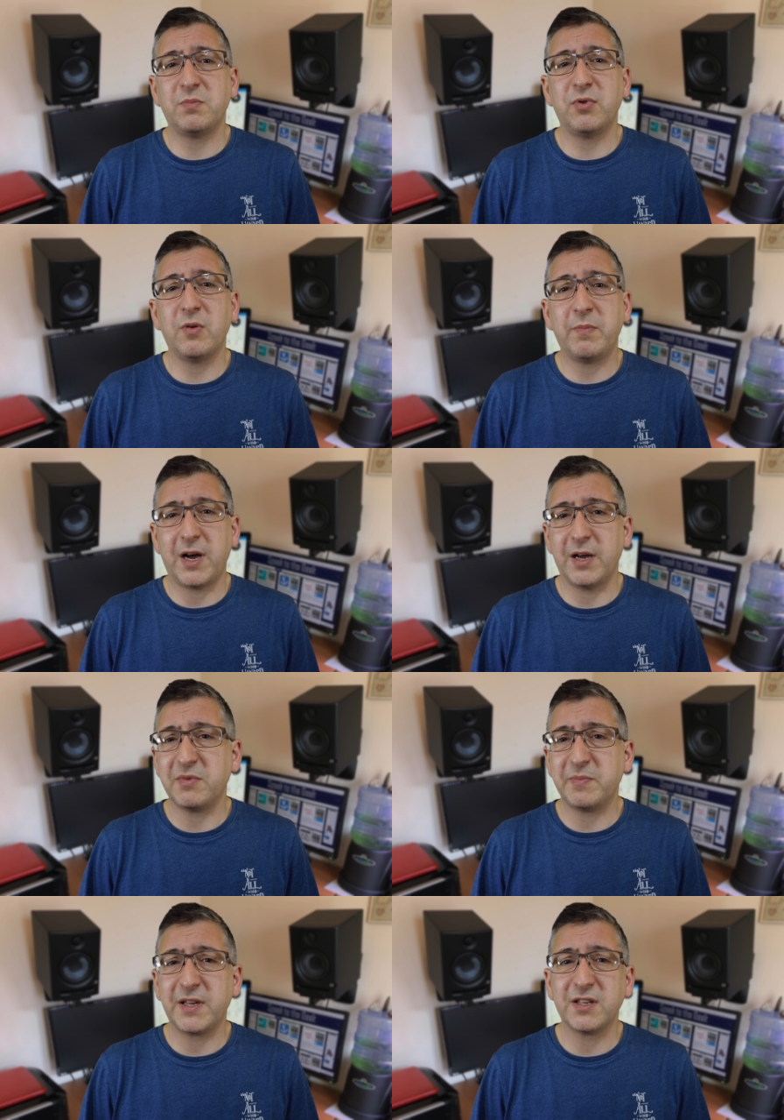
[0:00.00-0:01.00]
bore
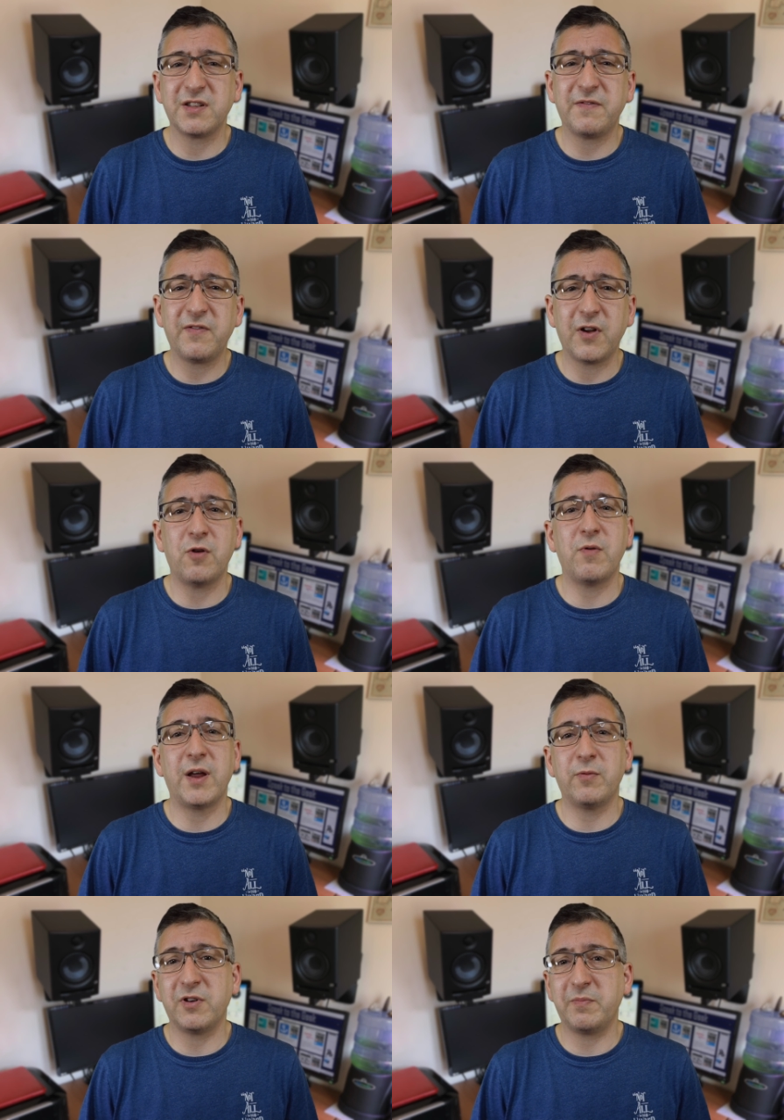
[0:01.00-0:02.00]
pipes because the flow
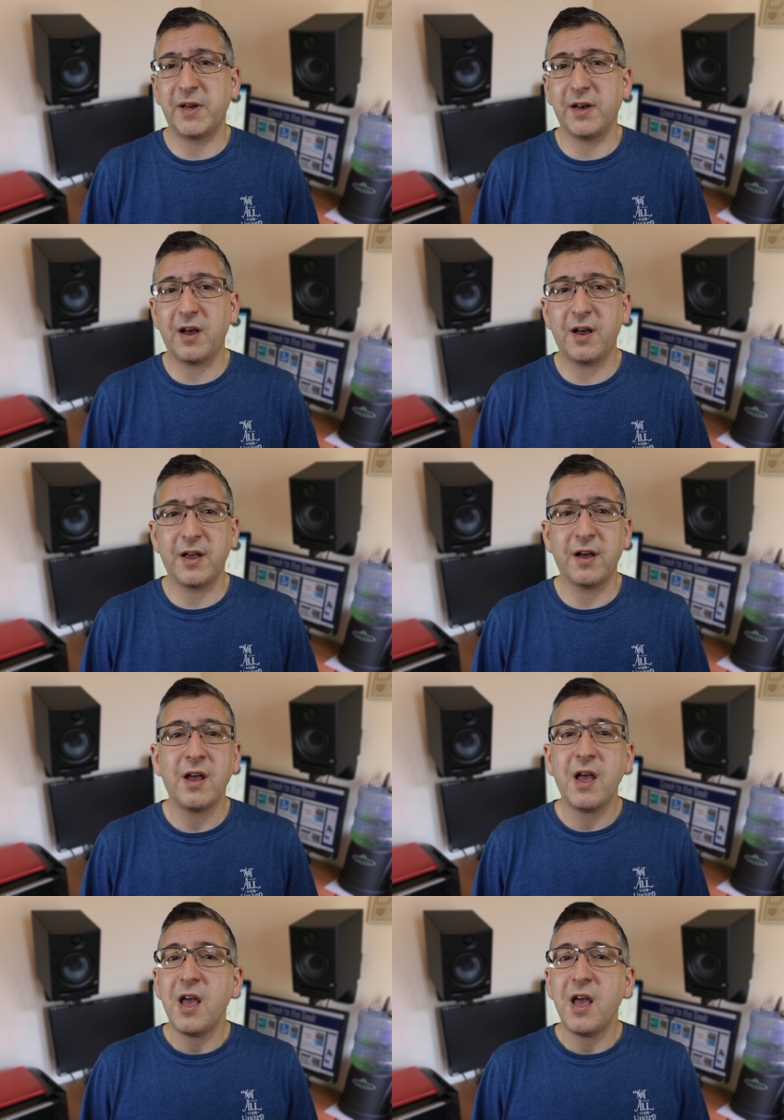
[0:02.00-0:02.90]
rate would have been higher,